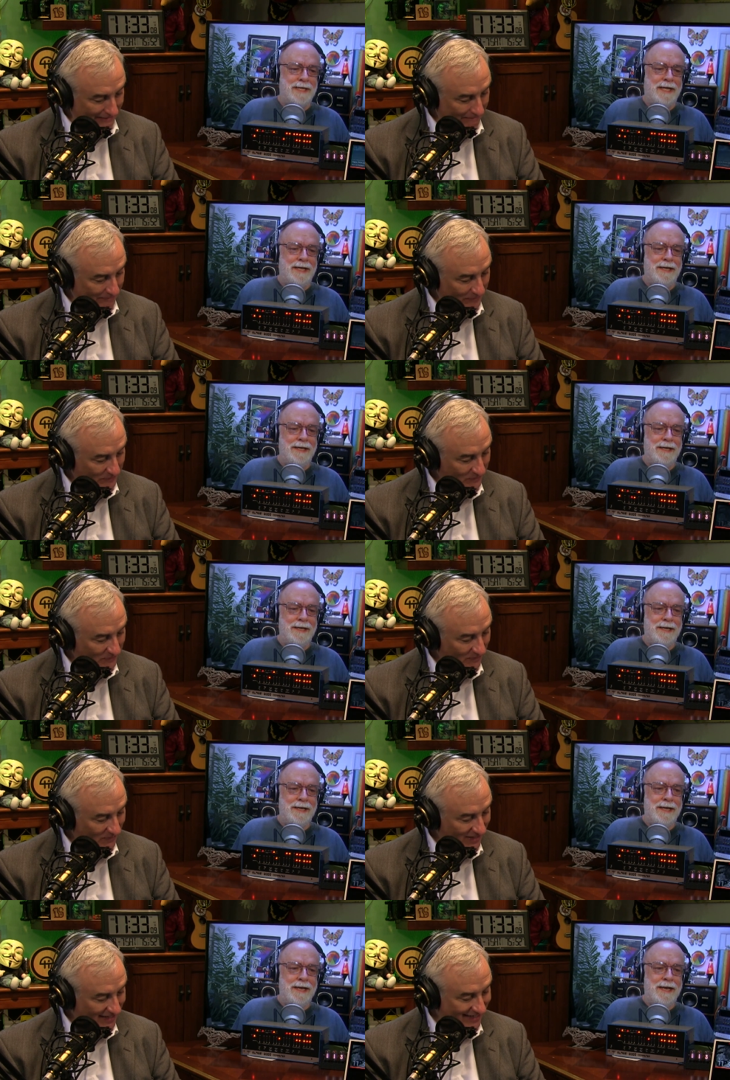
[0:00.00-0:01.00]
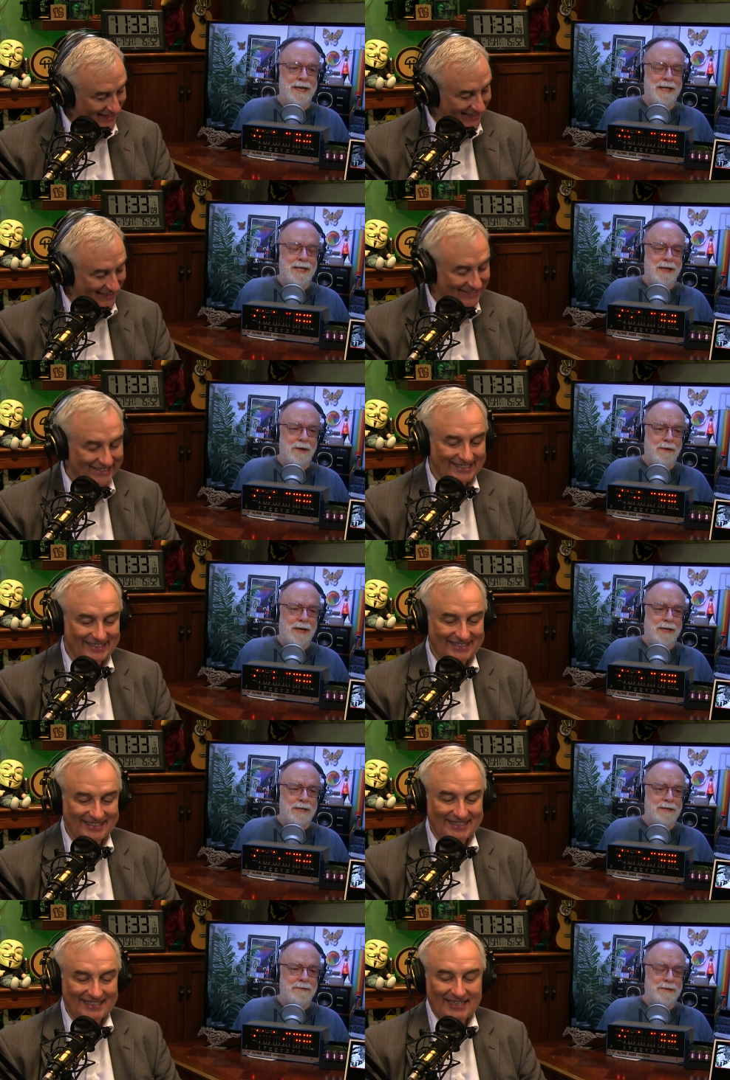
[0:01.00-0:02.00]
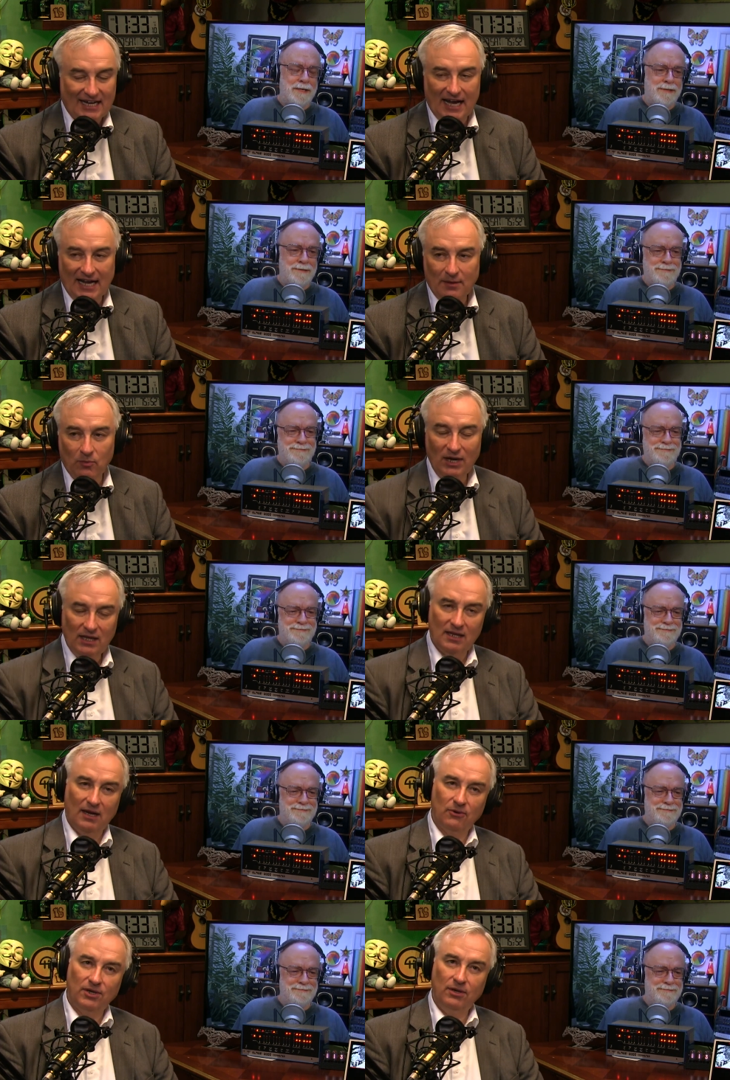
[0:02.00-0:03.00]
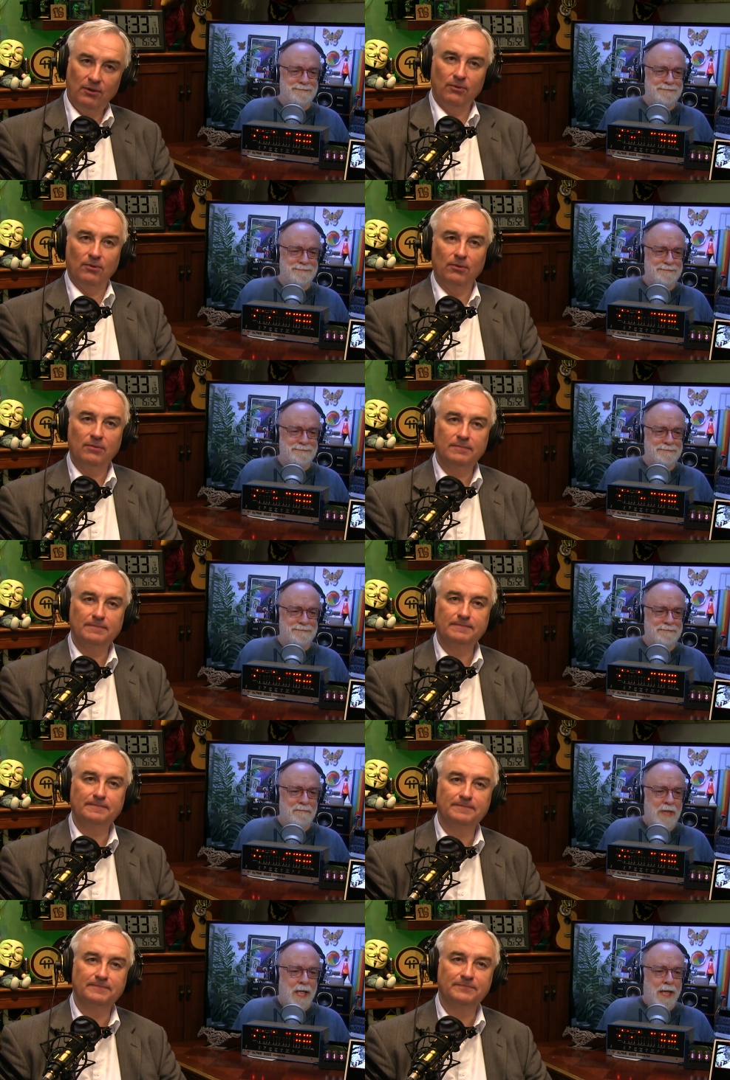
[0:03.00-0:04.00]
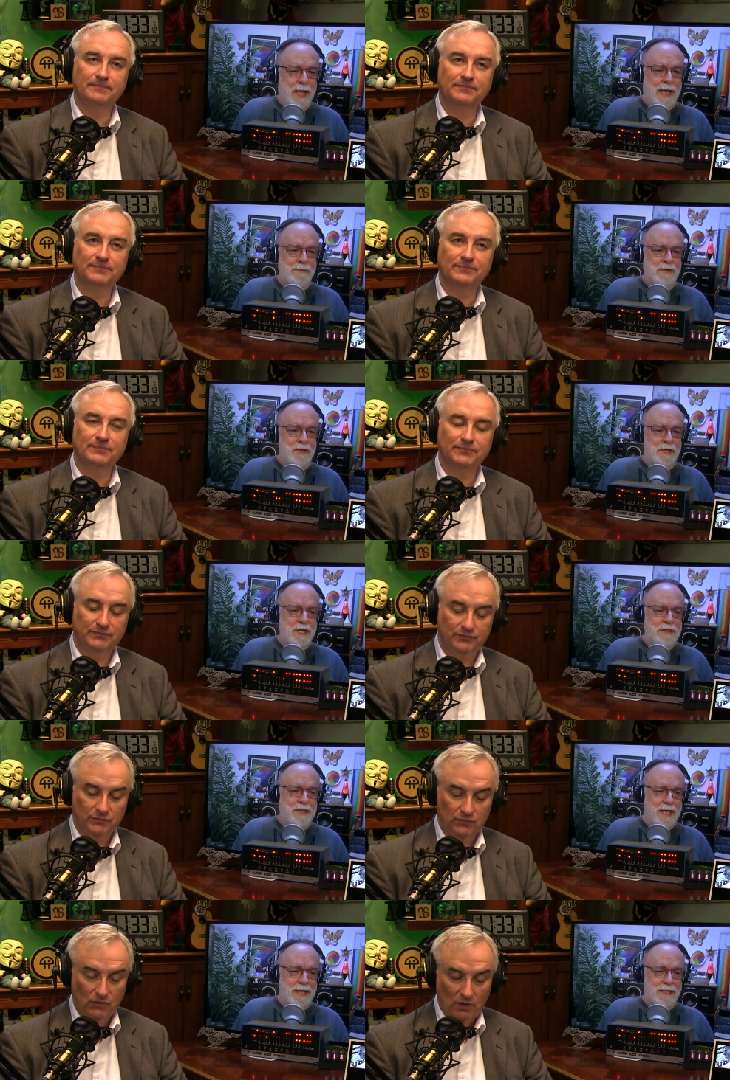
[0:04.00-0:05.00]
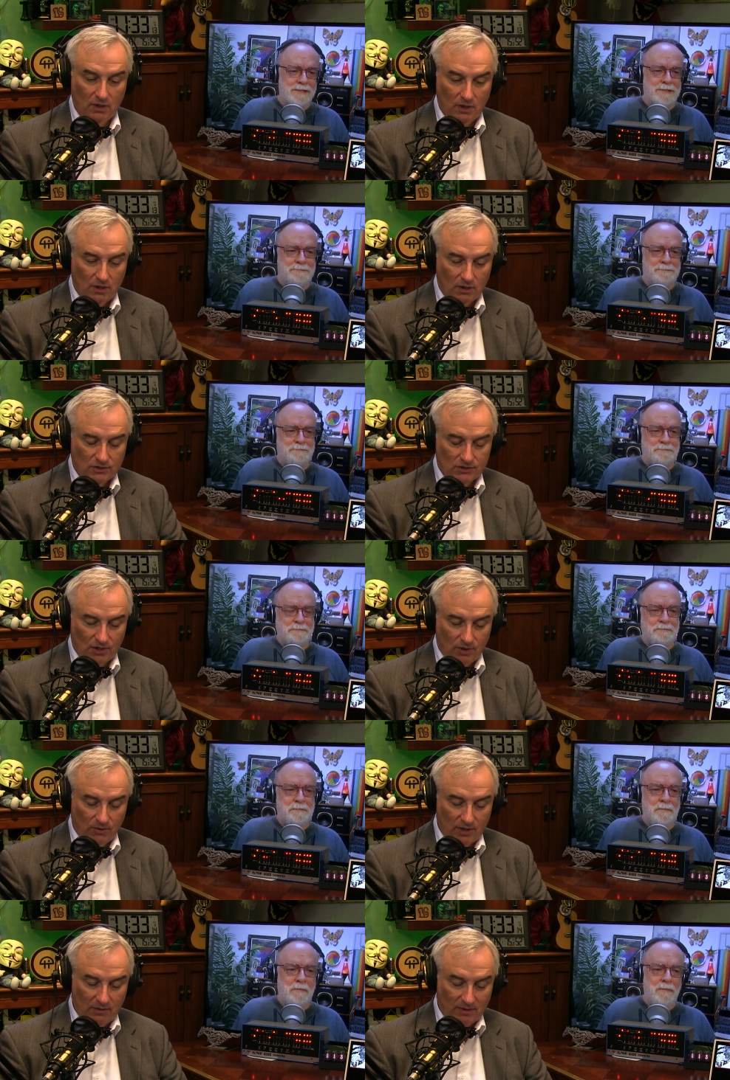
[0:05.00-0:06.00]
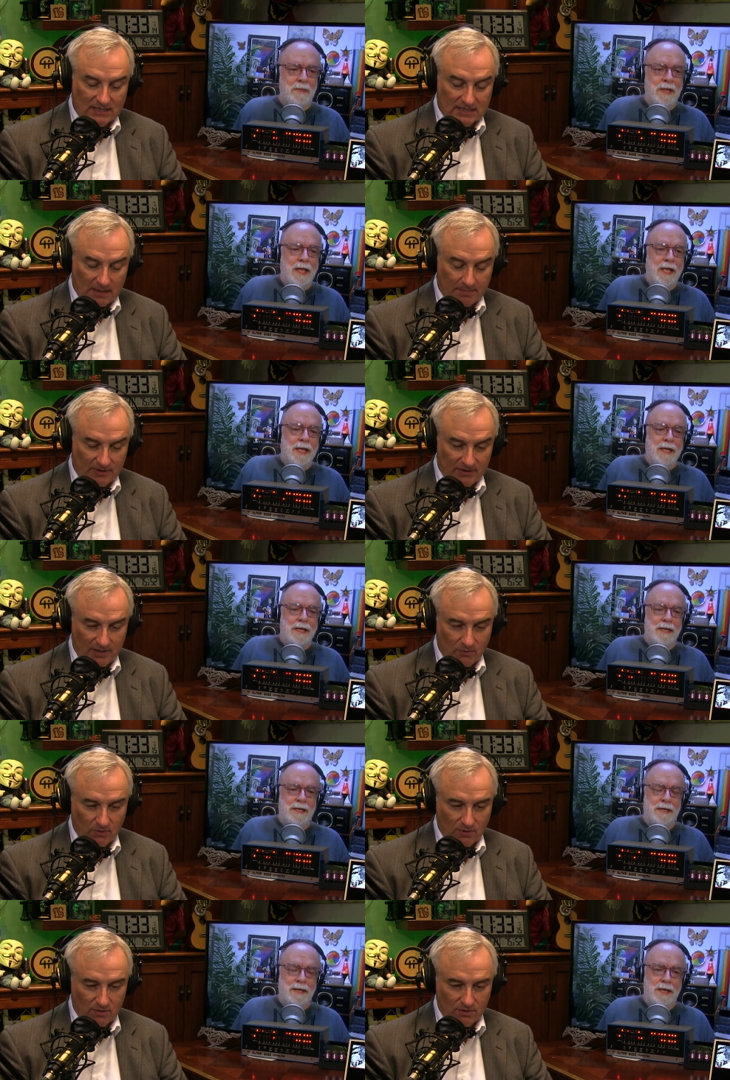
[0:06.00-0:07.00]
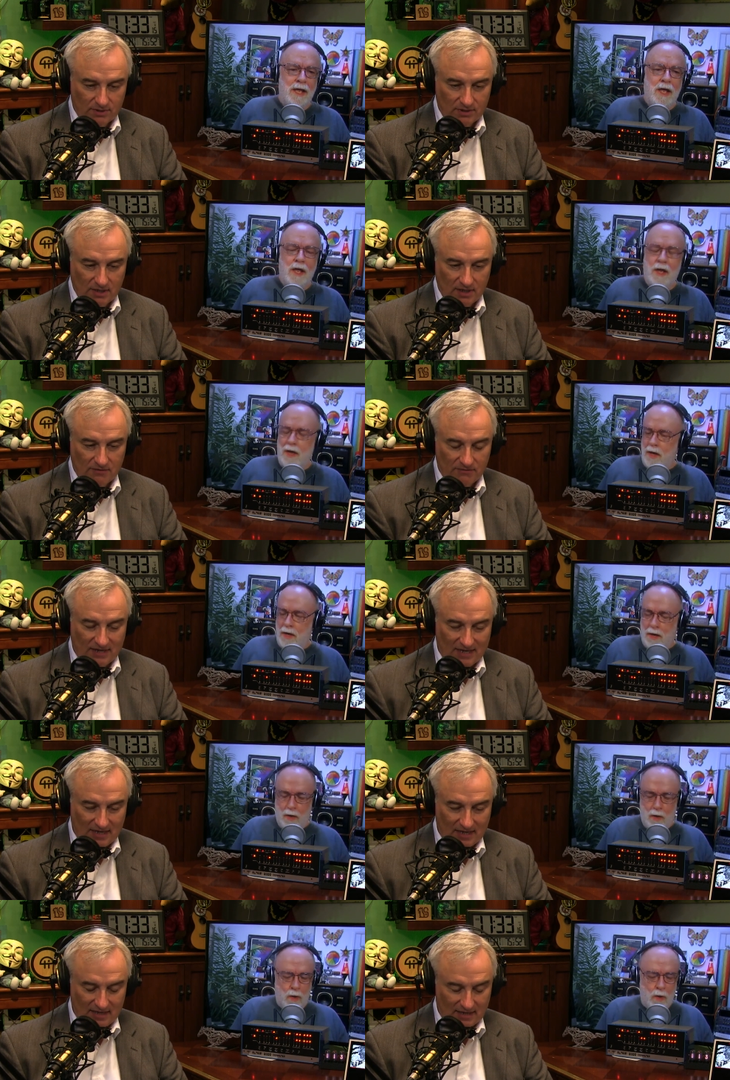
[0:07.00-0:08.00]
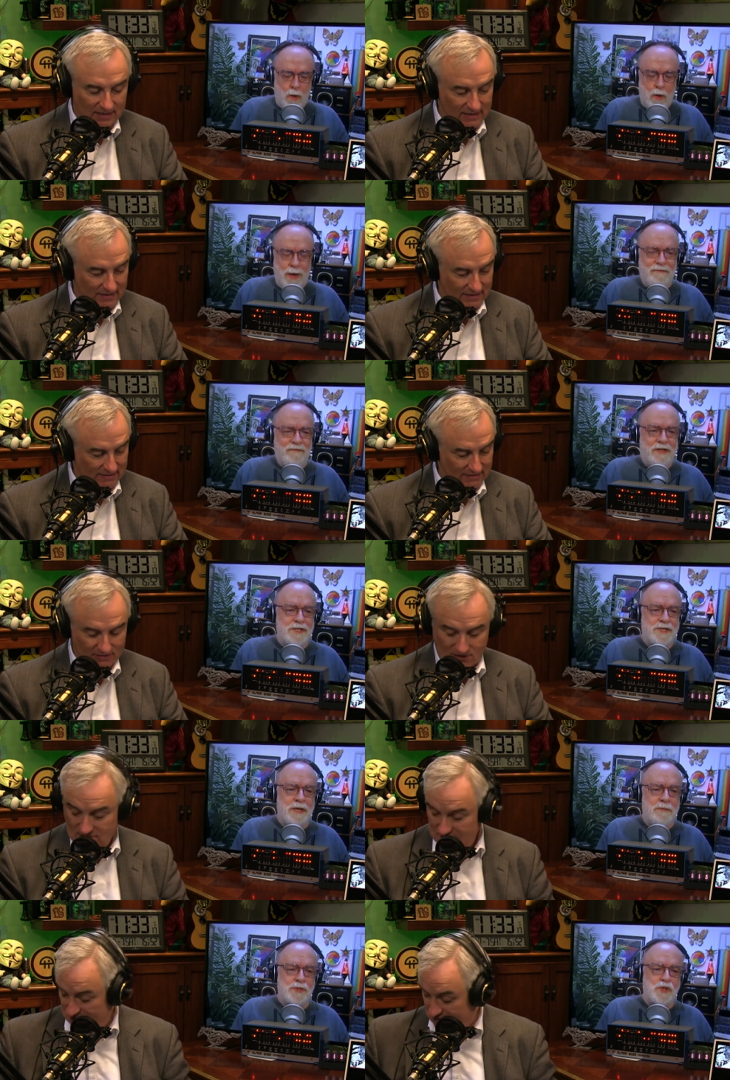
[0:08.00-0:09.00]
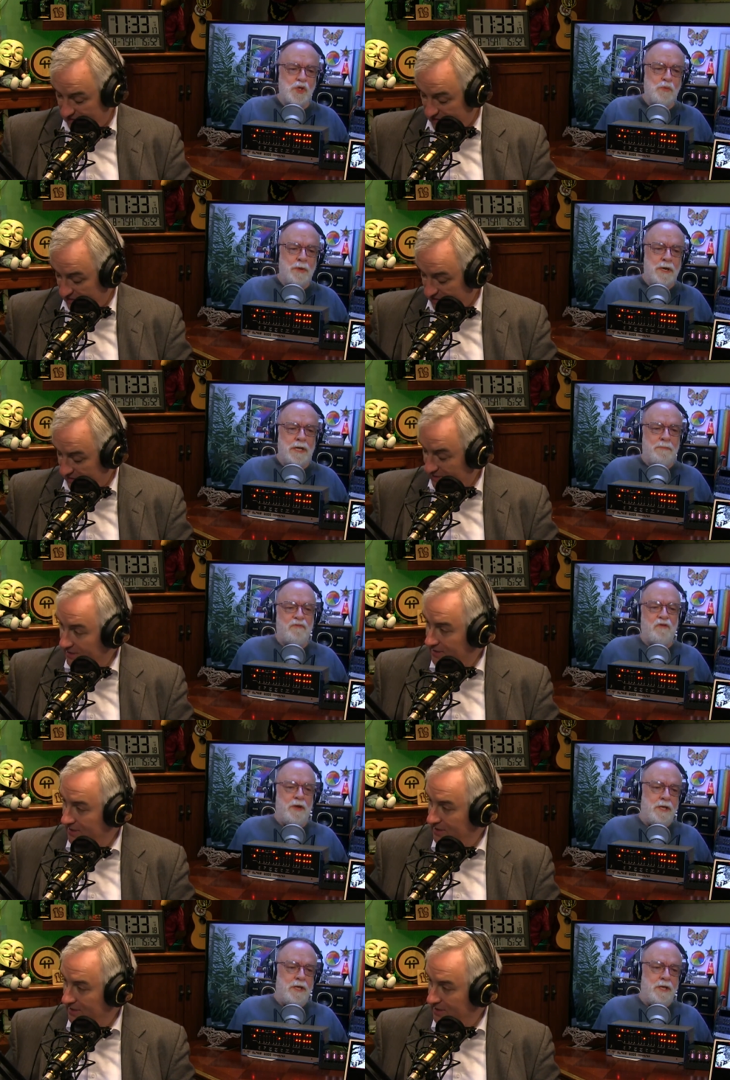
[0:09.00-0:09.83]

Speaker 1: Hey, Leo. How you doing? I am well. How are you?
Speaker 2: I'm doing good, thanks.
Speaker 1: So uh, what's up in the world of...
Speaker 2: Oh, I've got something super hip for you